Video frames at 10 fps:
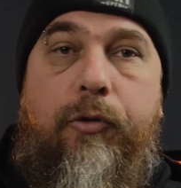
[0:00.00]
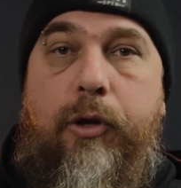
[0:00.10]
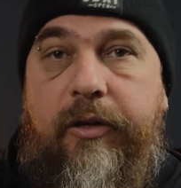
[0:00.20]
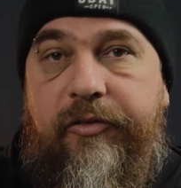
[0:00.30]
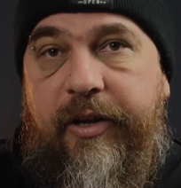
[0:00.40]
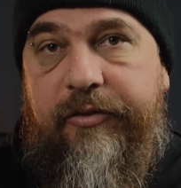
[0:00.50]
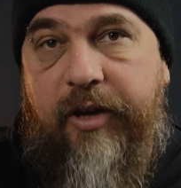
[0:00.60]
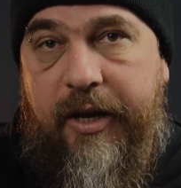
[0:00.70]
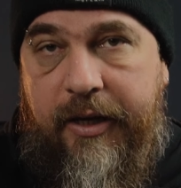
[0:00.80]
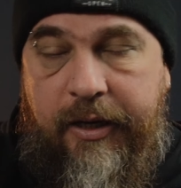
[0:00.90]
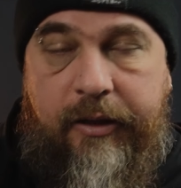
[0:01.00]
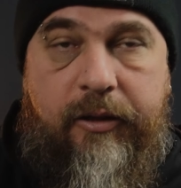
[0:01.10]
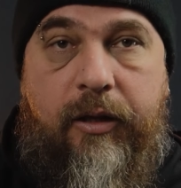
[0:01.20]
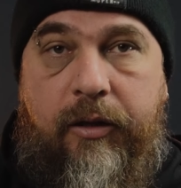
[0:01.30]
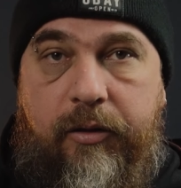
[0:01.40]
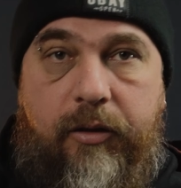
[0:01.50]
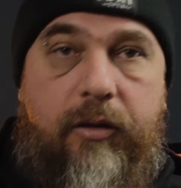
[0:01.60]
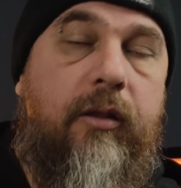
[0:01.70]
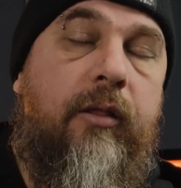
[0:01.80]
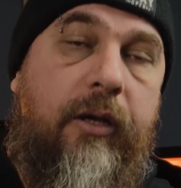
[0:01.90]
You can see as I hit the,
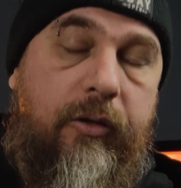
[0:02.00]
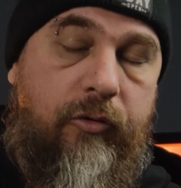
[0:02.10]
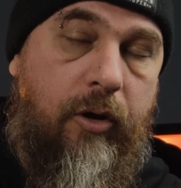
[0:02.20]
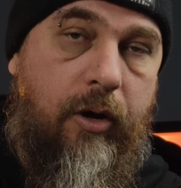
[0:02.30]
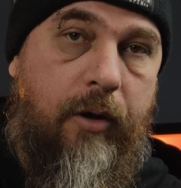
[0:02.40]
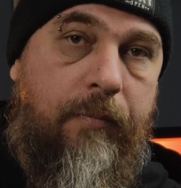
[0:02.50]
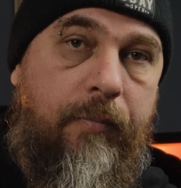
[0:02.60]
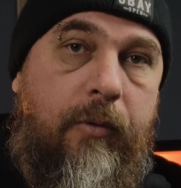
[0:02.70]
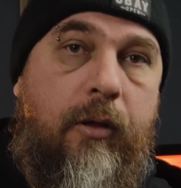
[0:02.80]
the guitar,